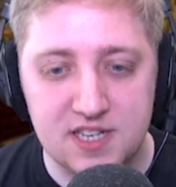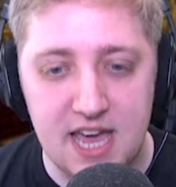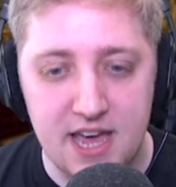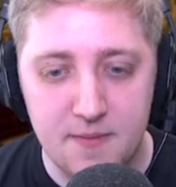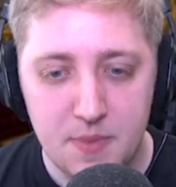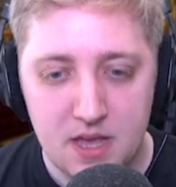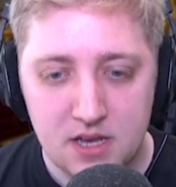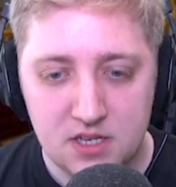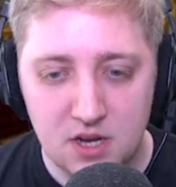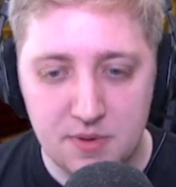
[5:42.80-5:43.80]
set.
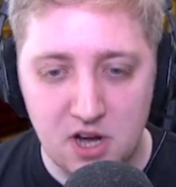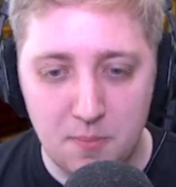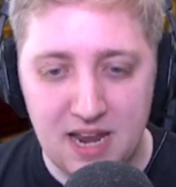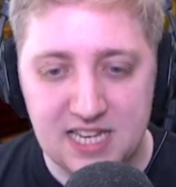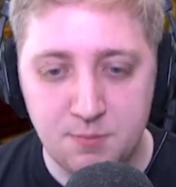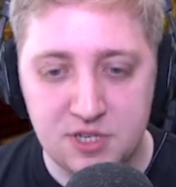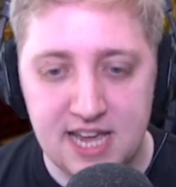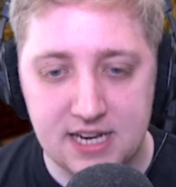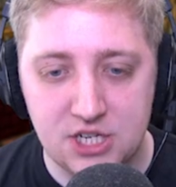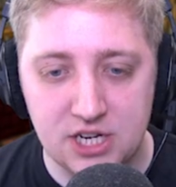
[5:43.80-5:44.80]
So we got blast
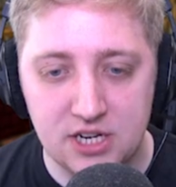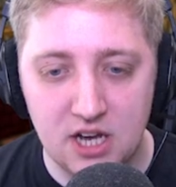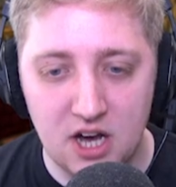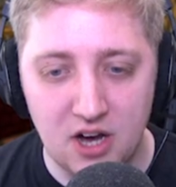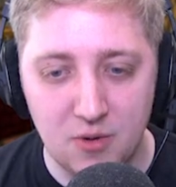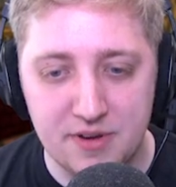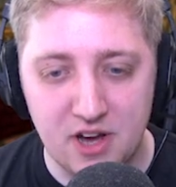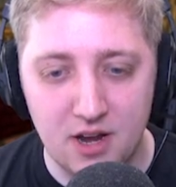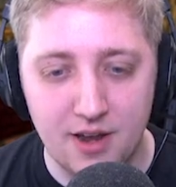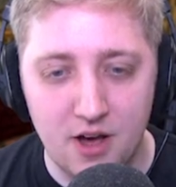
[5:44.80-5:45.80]
protection. Oh, we
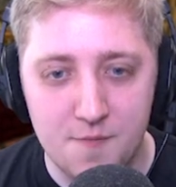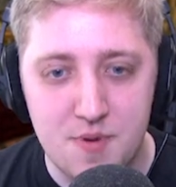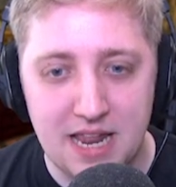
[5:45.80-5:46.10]
got a lot of